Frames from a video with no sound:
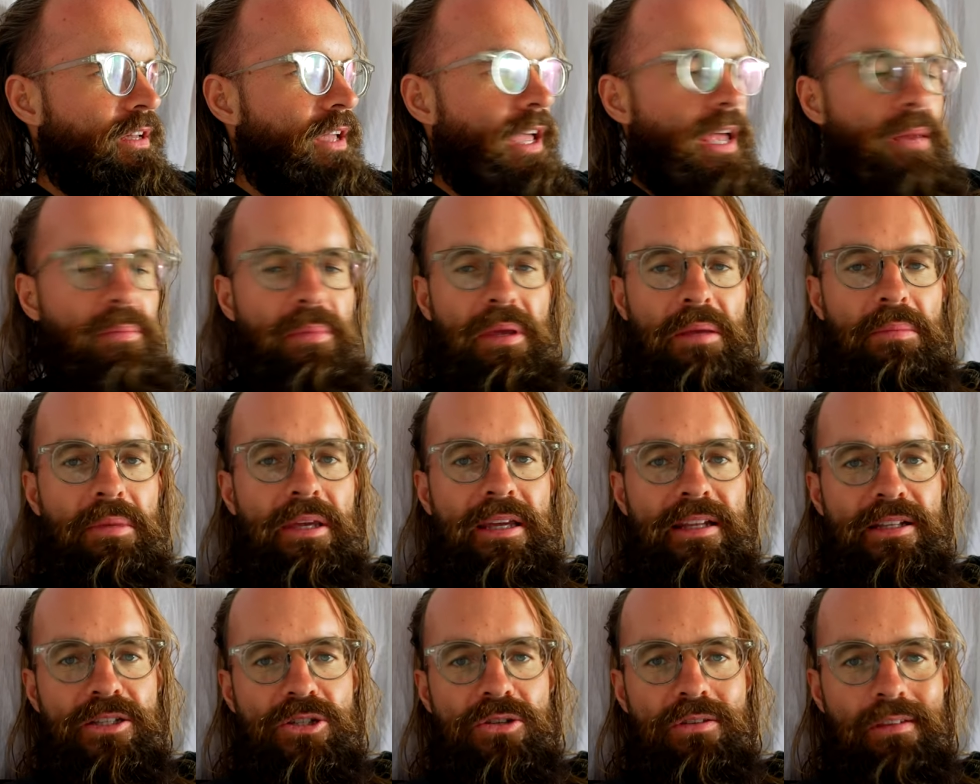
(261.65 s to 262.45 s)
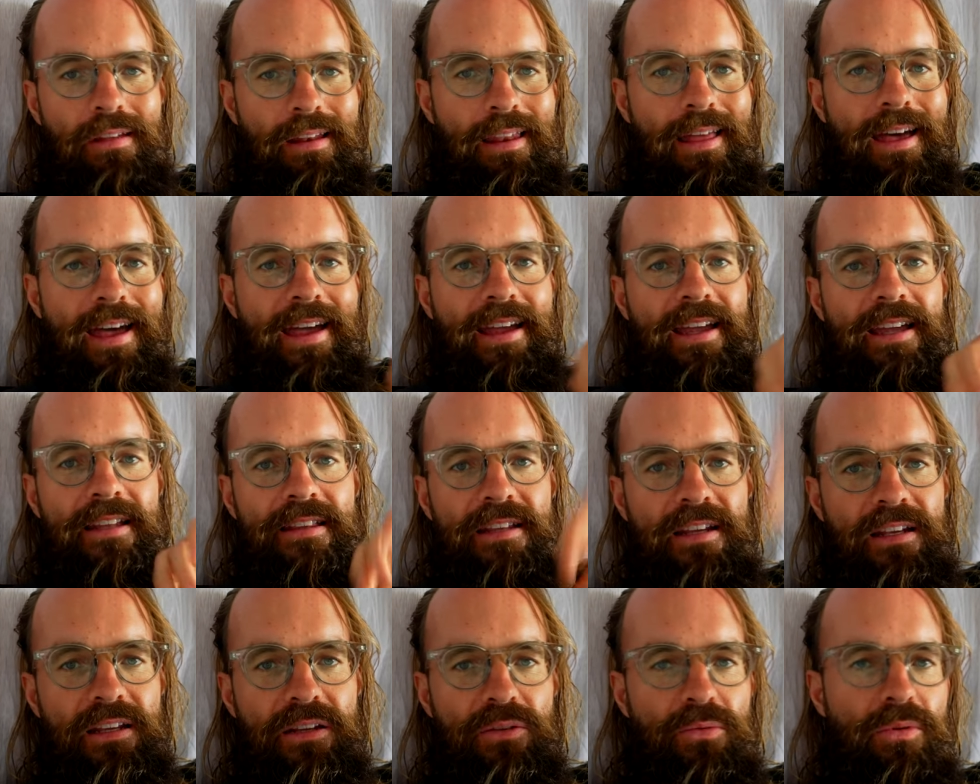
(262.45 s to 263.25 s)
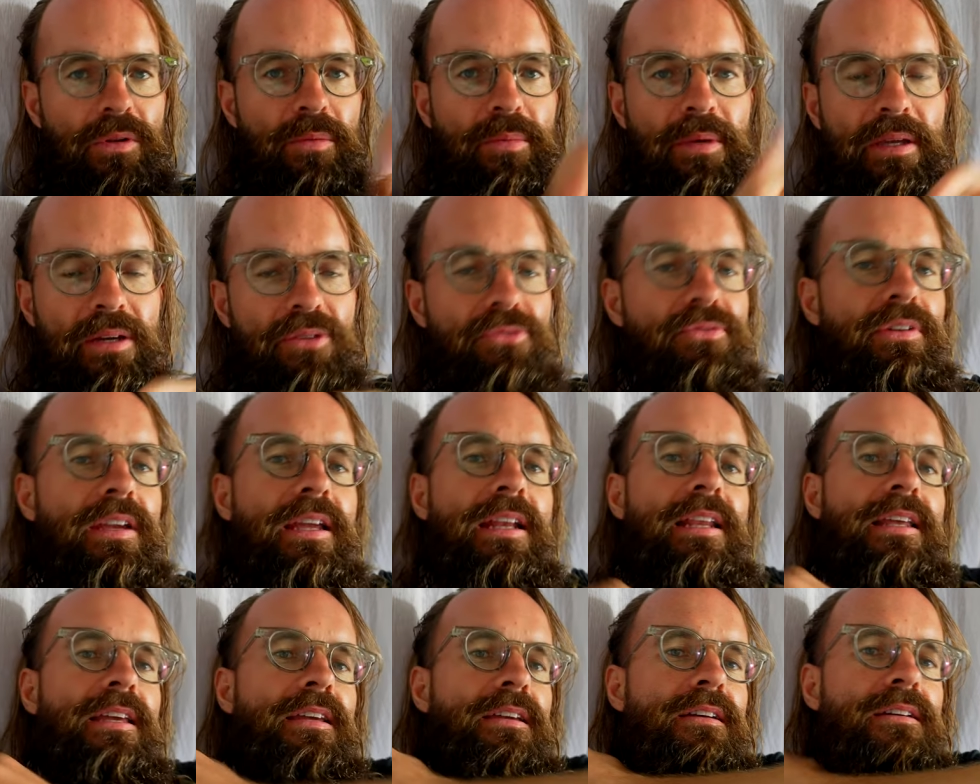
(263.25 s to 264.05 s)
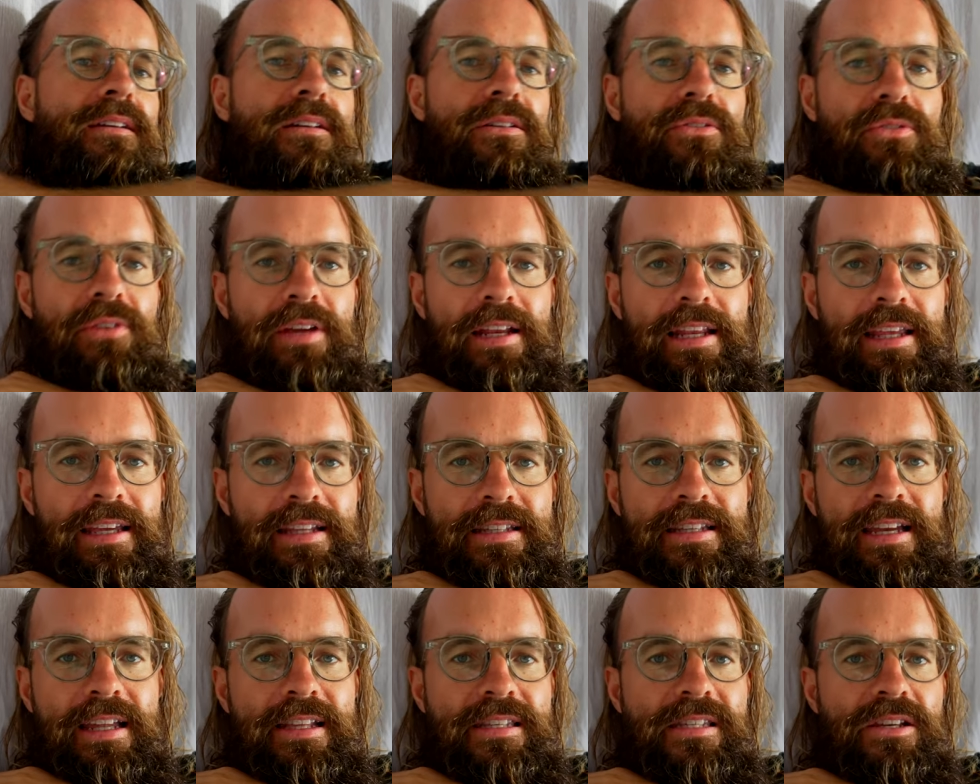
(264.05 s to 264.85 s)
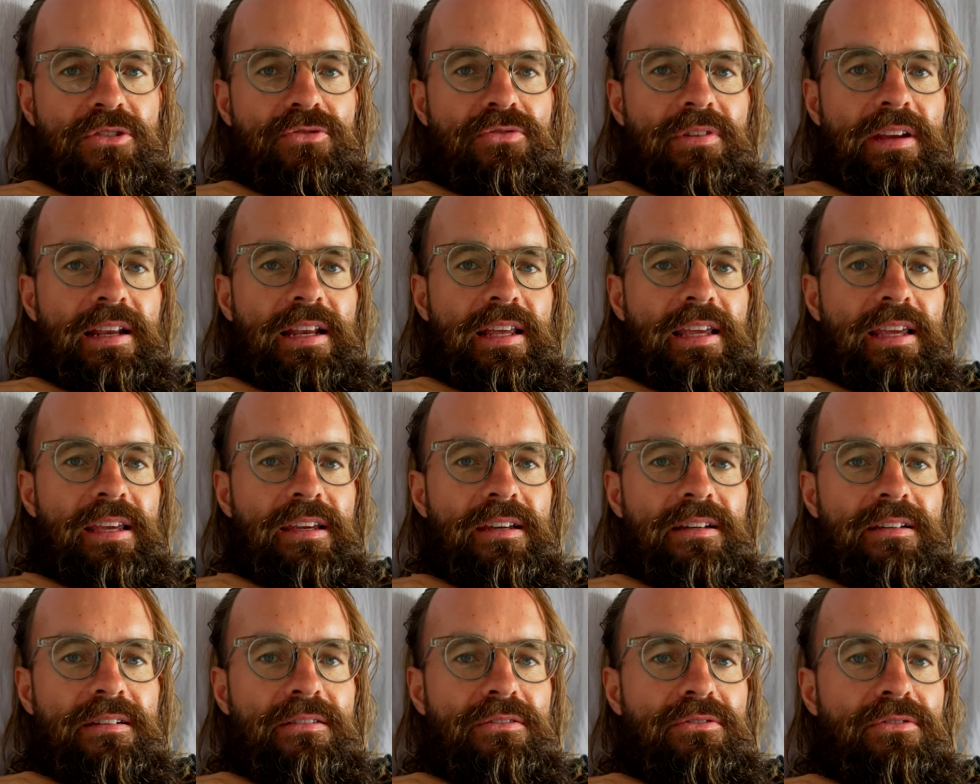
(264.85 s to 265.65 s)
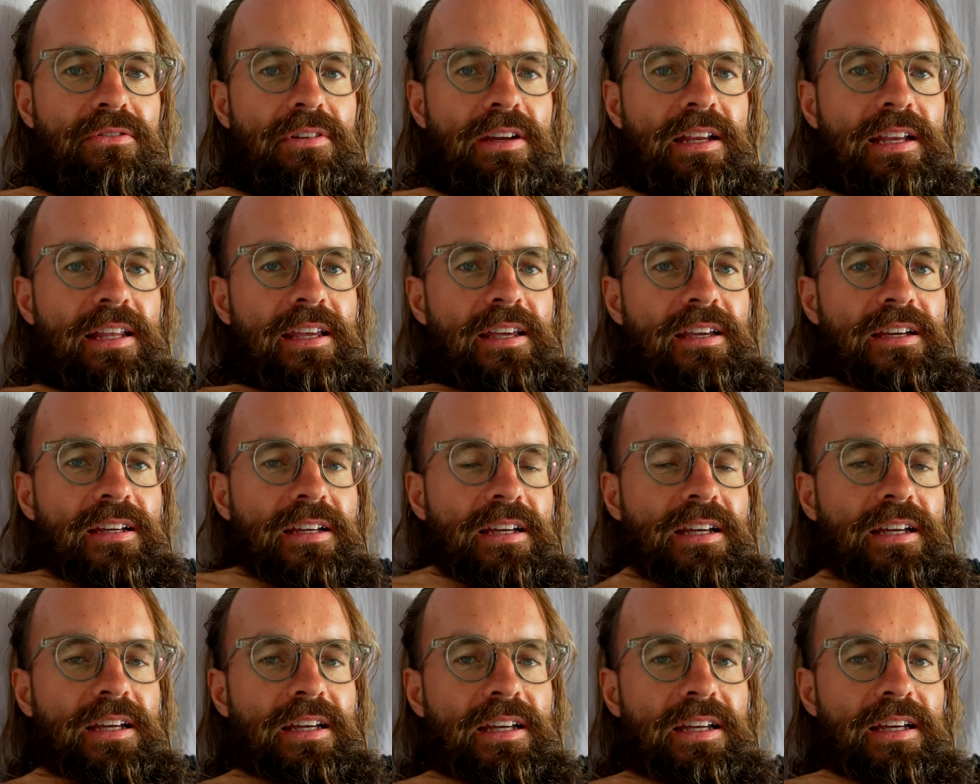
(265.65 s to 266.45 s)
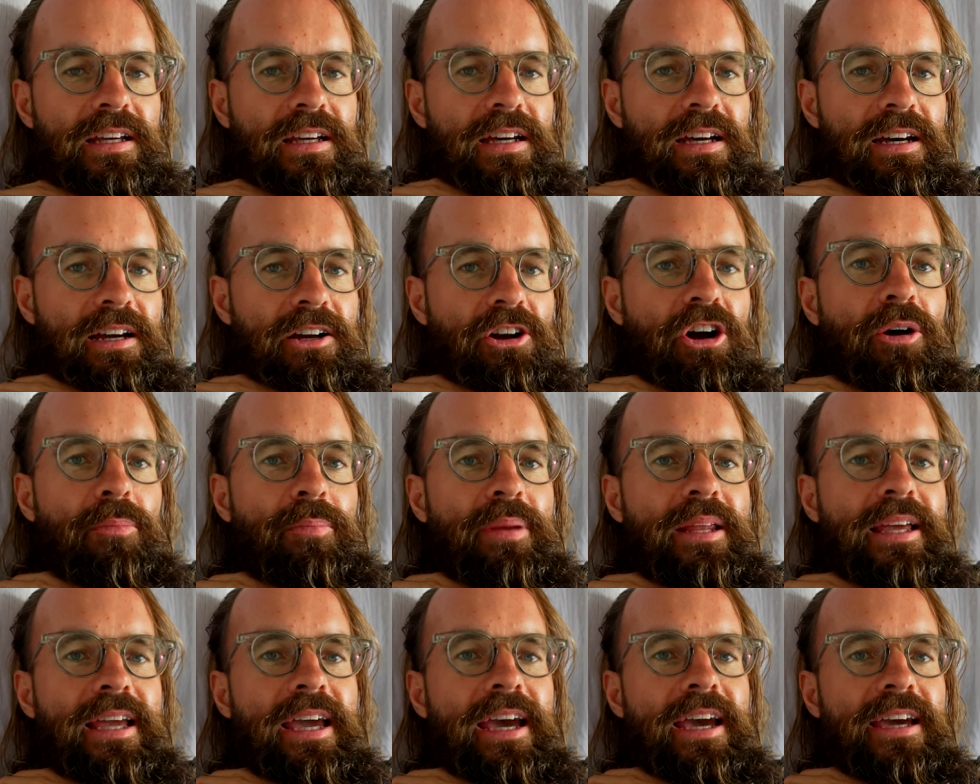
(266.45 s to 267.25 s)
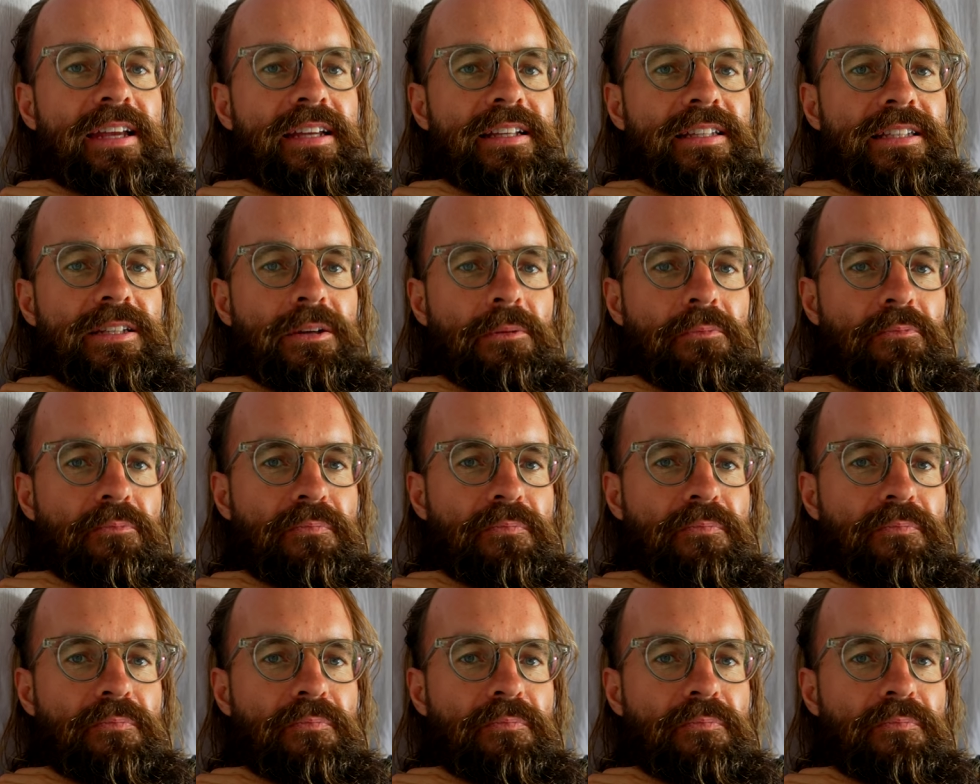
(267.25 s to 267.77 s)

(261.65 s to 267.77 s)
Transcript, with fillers: and maybe into the leg, and then it will be really, really intense and really, really complicated